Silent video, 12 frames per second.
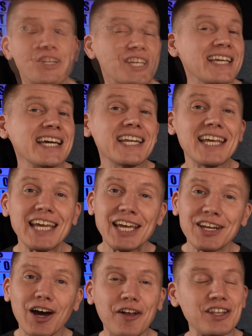To get
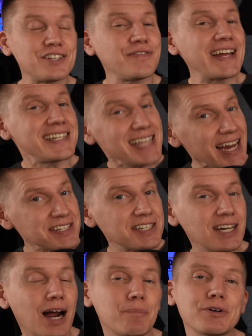in on this
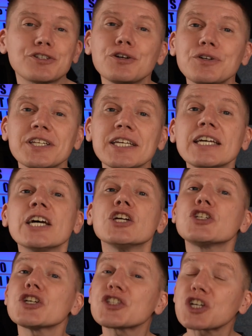fantastic opportunity,
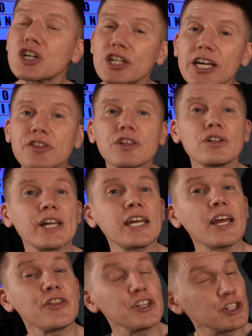just click the
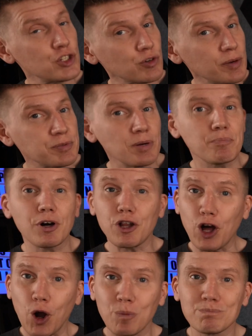link in the description
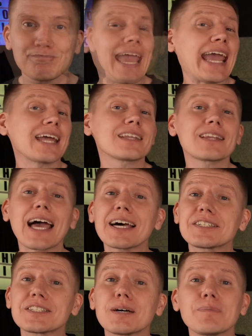below. And
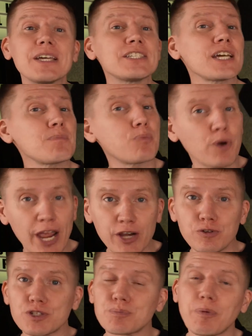last up is a brand
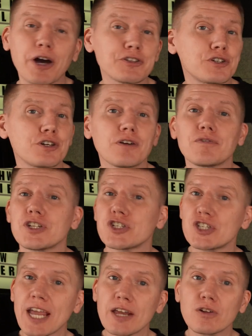new sponsor of the
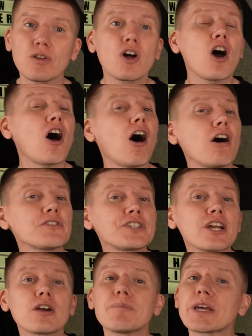channel,
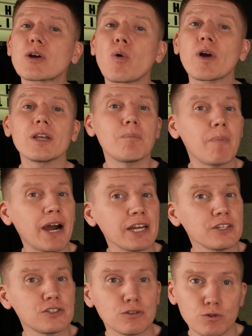Altair Bitcoin
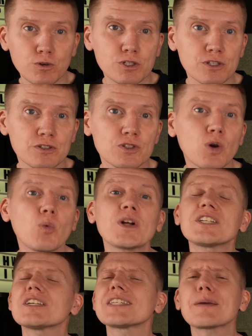Mining Solutions,
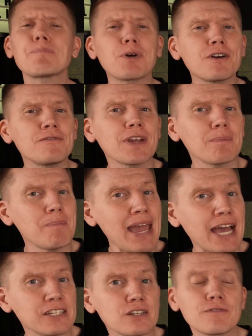which is a perfect
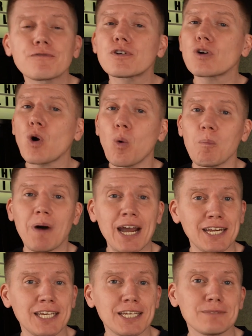match for home
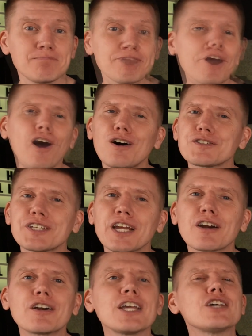mining.
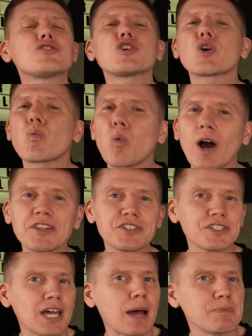Altair is your
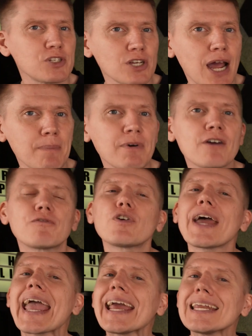one-stop shop for
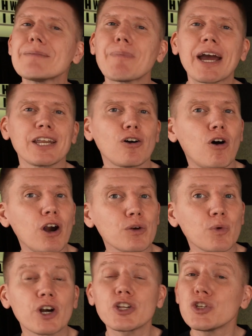any mining
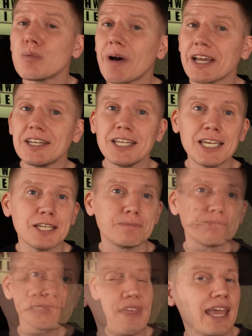hardware you might need.
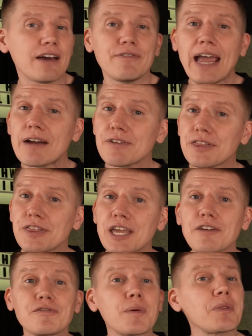They have
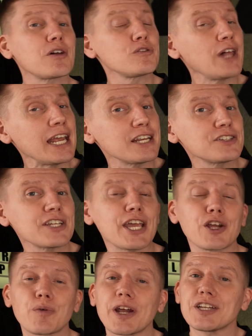everything from the latest
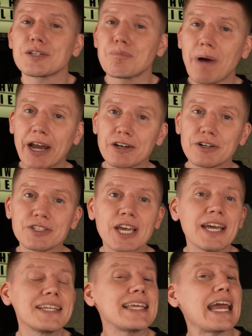and greatest miners
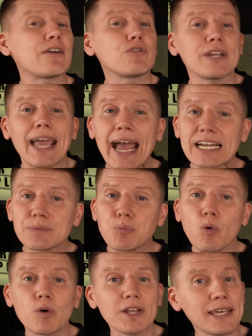to every
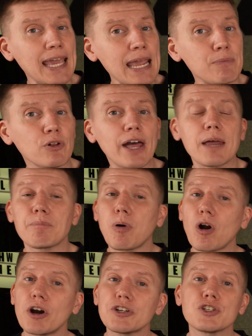hashboard, cable, and
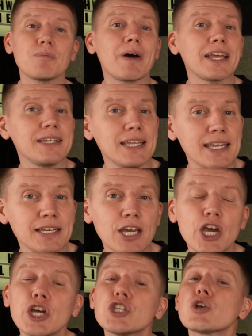part you might need
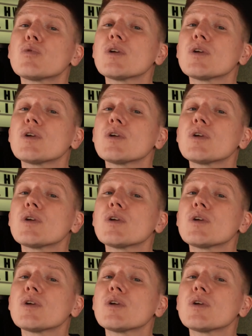to